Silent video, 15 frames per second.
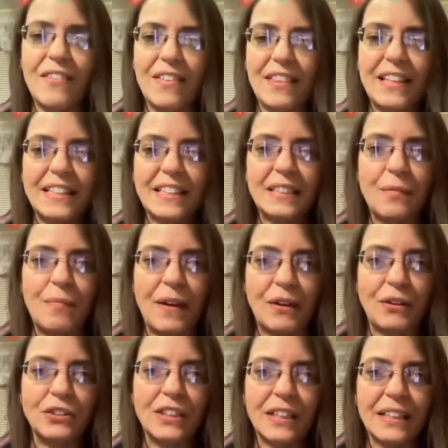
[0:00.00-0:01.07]
This is a
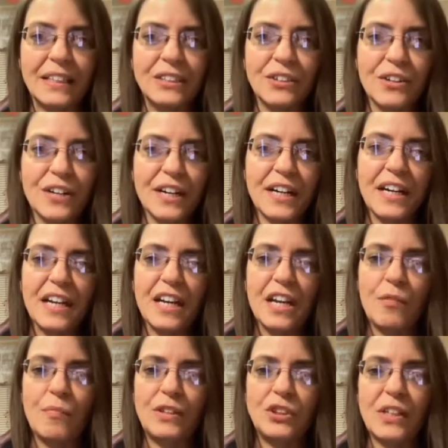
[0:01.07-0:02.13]
bigger jelly jar,
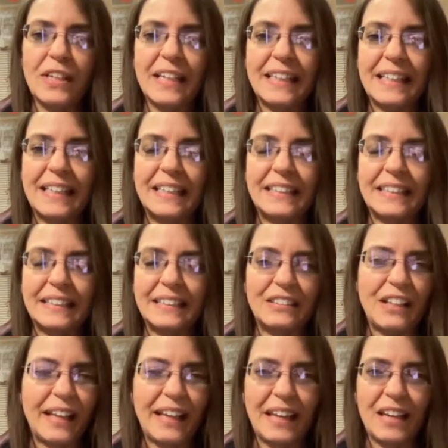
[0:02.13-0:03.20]
but you can get these
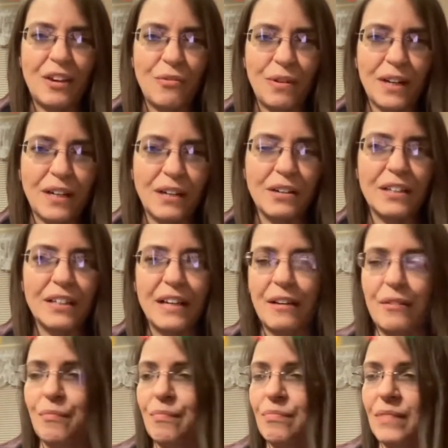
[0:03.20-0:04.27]
like anywhere,
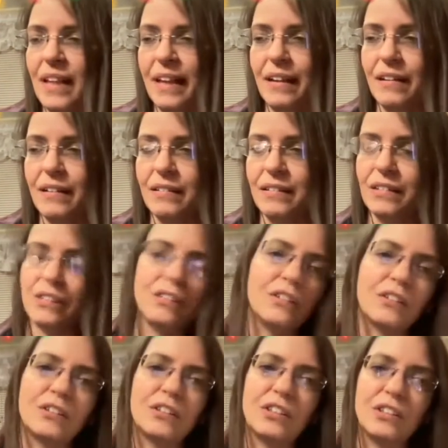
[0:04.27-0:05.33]
like
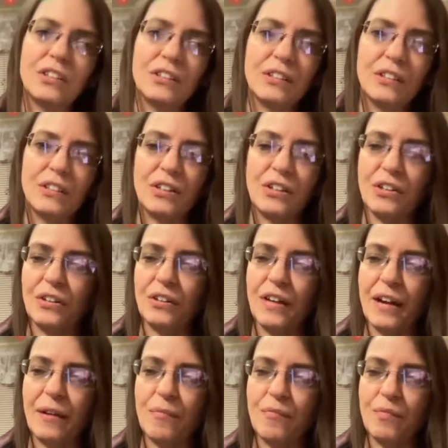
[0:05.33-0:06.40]
your
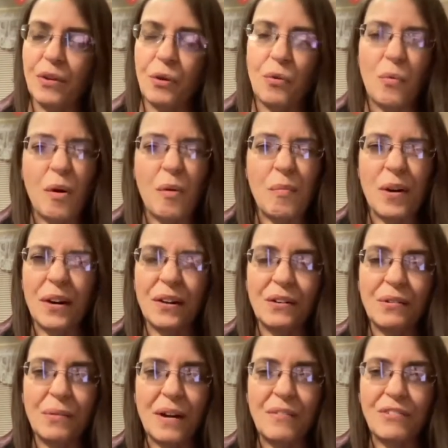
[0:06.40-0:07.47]
local Walmart or
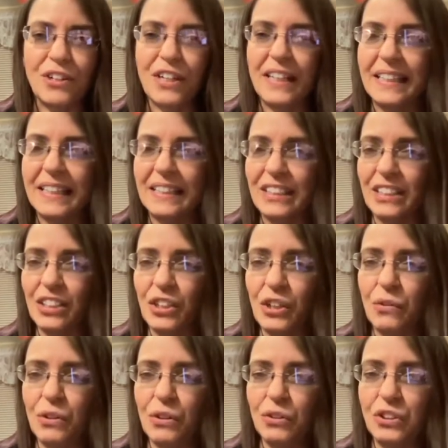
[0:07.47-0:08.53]
wherever. Get these
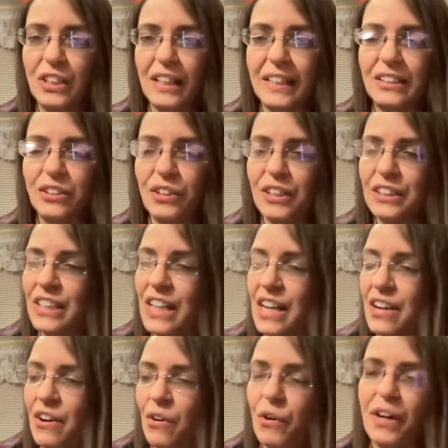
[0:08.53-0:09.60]
cute little jelly jars,
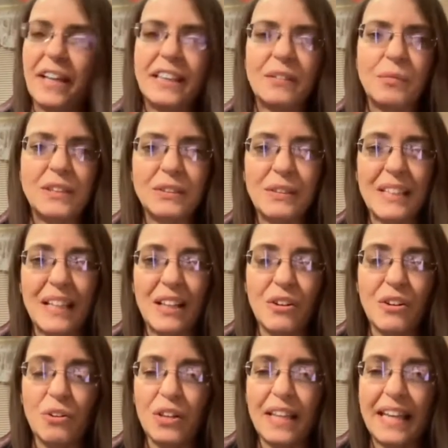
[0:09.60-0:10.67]
or get the ones with the
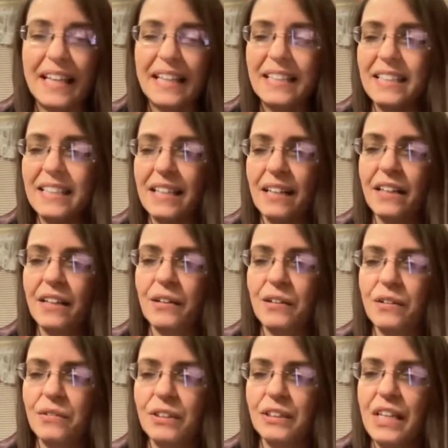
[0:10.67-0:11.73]
little lids that
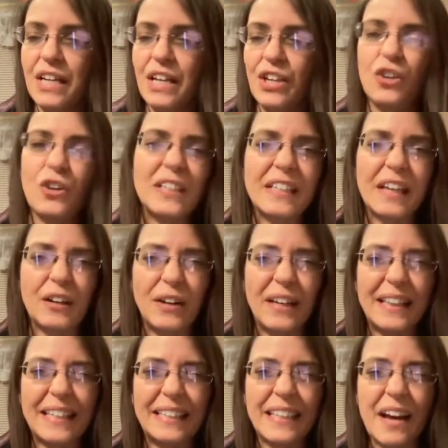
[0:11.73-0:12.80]
close. You can
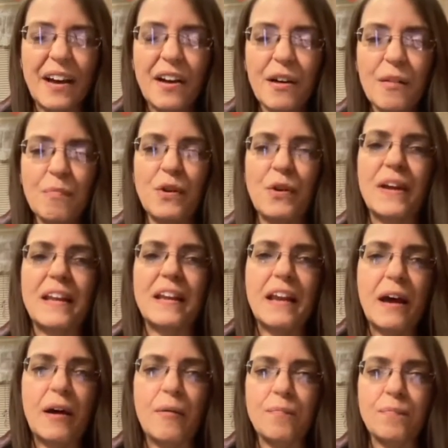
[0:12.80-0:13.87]
decorate these up. You
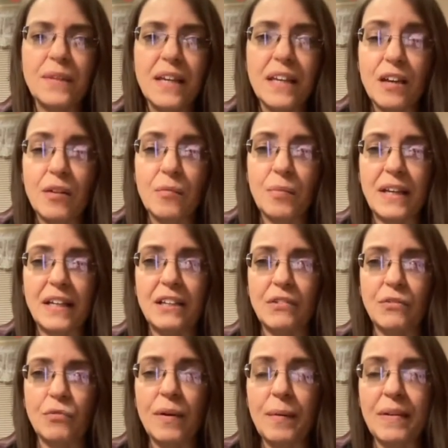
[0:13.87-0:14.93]
can put
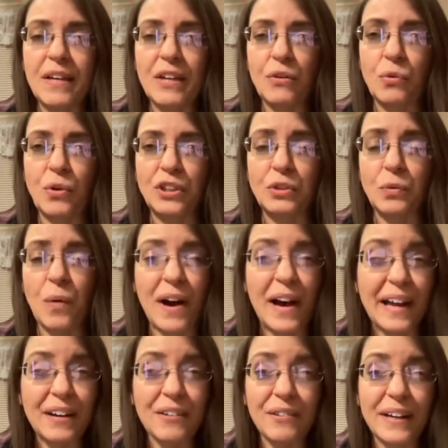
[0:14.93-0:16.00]
ribbon or
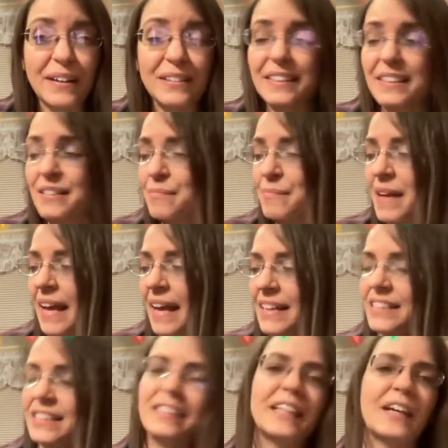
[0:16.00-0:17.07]
twine around them and
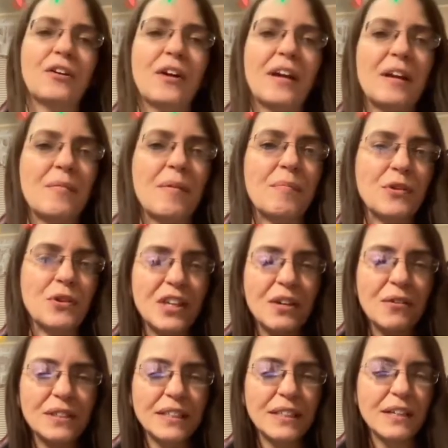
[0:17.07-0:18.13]
just decorate them real
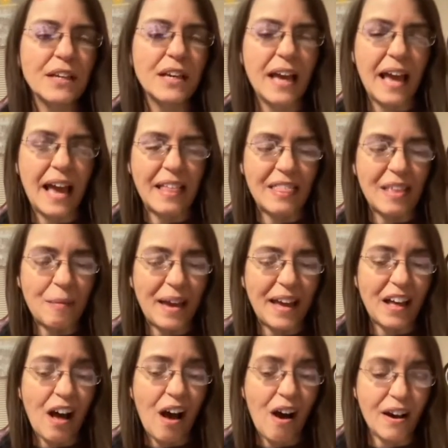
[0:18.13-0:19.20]
cute. And they make
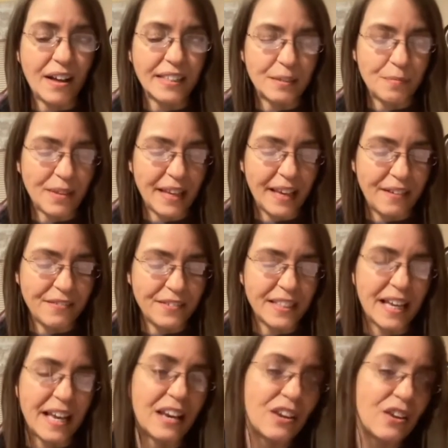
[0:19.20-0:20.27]
awesome gifts.
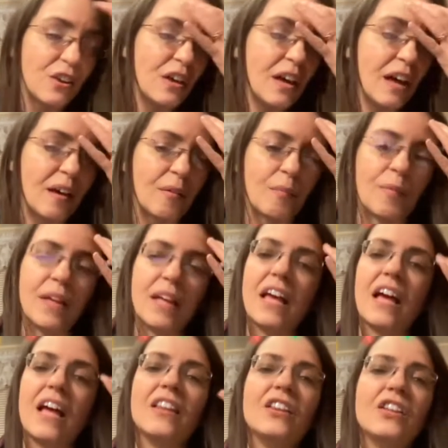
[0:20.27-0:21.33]
And
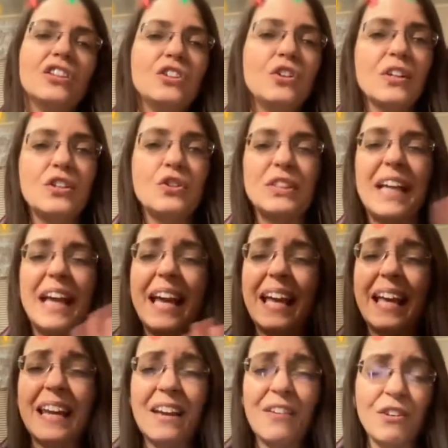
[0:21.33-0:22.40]
you can use
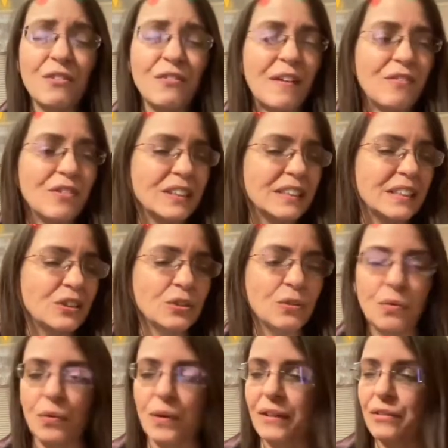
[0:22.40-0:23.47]
any of your favorite essential
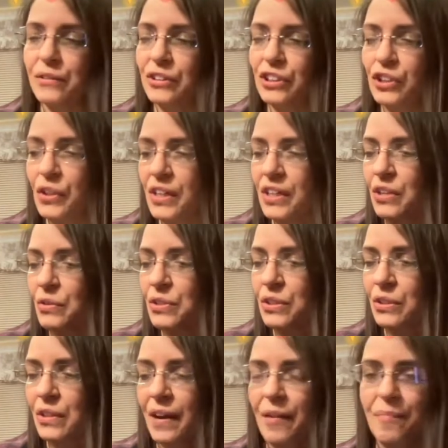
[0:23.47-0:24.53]
oils. You can use
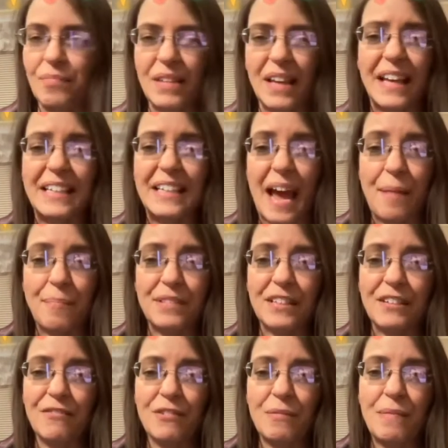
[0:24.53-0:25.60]

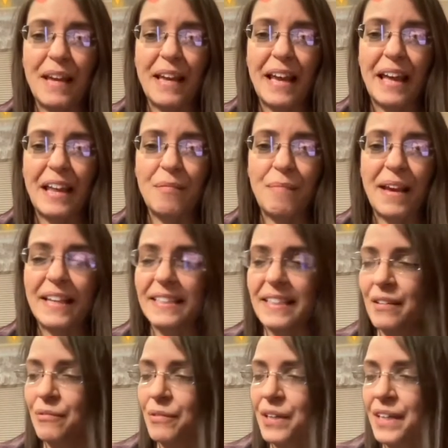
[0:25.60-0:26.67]
Adaptive would be an
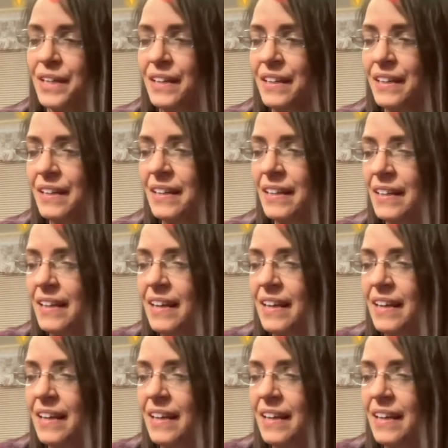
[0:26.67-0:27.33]
amazing one.